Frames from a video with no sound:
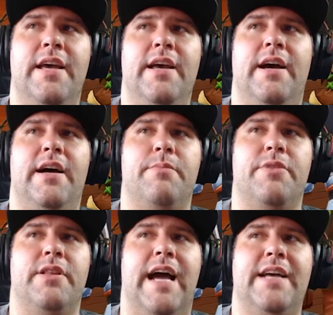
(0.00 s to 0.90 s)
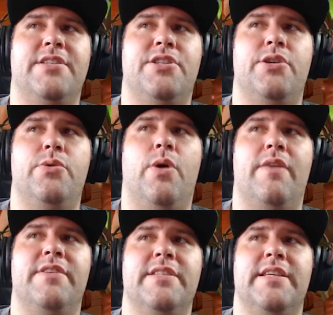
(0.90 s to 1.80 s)
The last two,
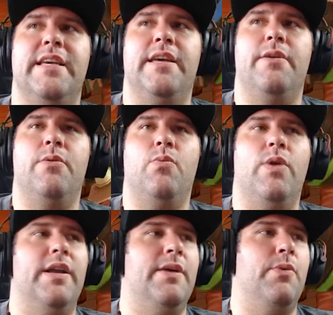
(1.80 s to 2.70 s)
obviously, what